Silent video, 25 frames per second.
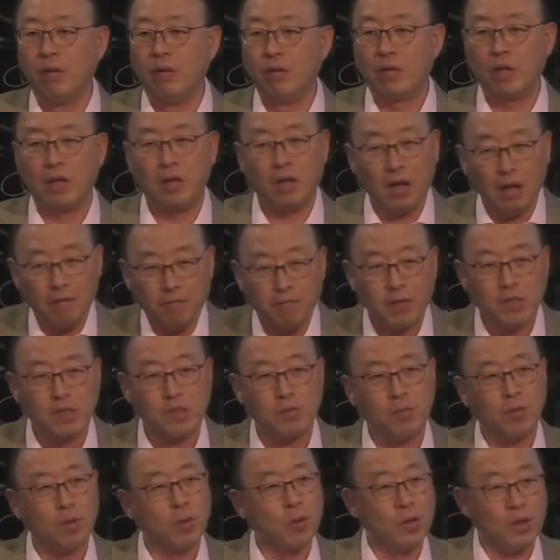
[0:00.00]
That life as
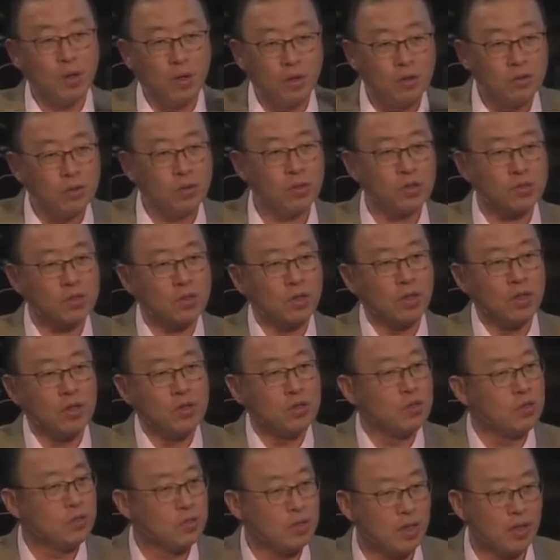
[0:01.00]
you know it under the sun is
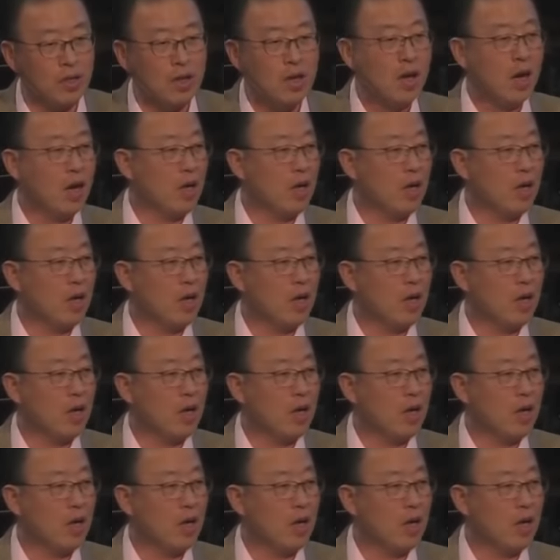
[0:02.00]
just that